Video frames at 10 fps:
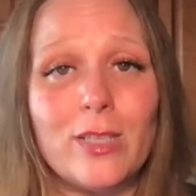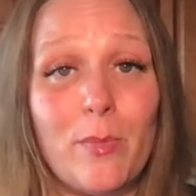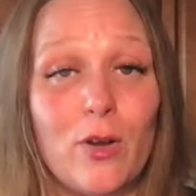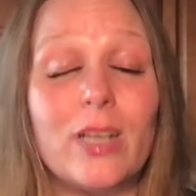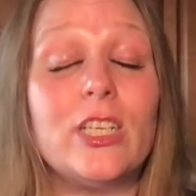I've
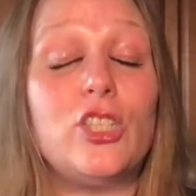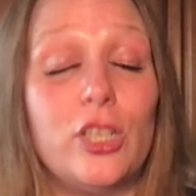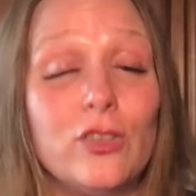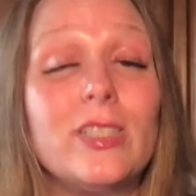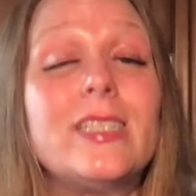been directing
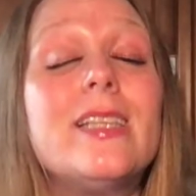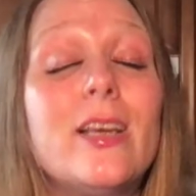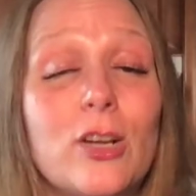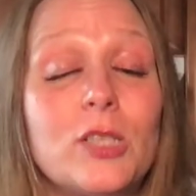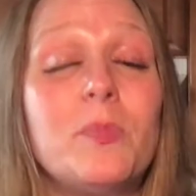children's
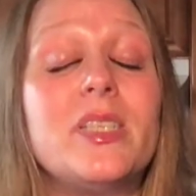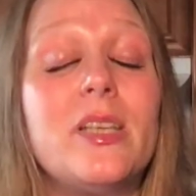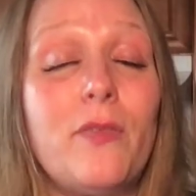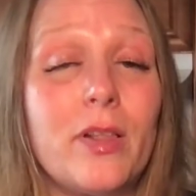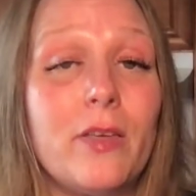theater
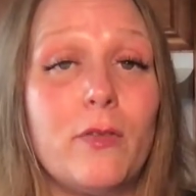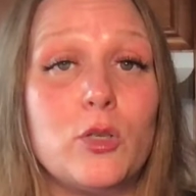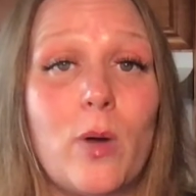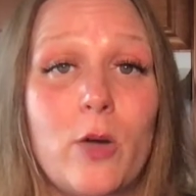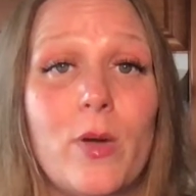specifically for
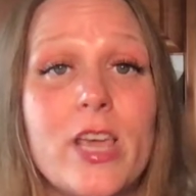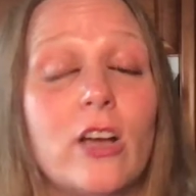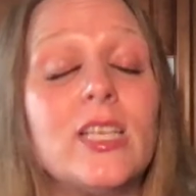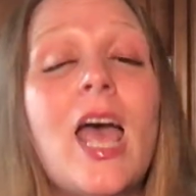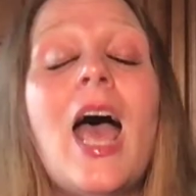21 years.